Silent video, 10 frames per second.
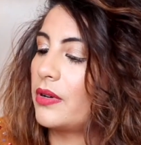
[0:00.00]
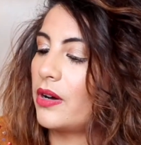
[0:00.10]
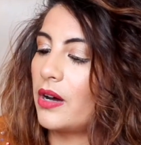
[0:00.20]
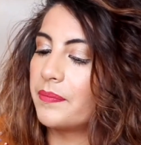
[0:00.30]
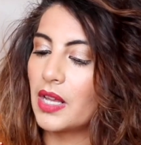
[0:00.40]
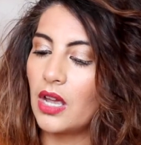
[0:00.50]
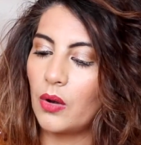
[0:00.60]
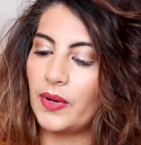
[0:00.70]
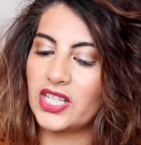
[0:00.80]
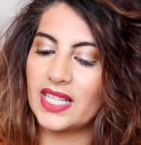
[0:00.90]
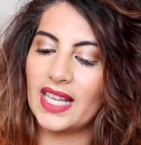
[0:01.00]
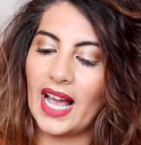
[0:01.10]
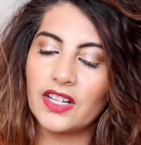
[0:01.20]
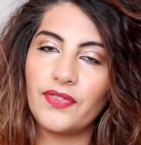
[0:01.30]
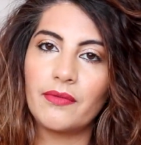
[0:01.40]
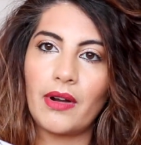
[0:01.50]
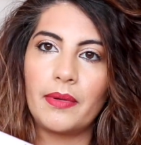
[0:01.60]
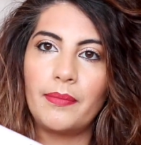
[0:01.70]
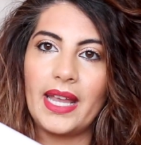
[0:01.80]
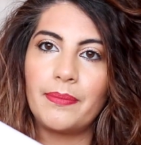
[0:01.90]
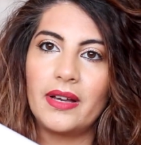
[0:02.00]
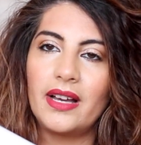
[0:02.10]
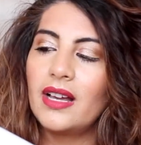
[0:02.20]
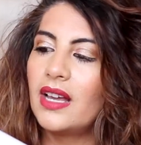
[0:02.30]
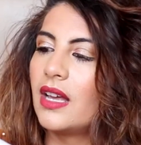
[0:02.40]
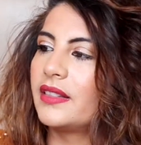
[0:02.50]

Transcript: bought, which is the Advent wrapping paper.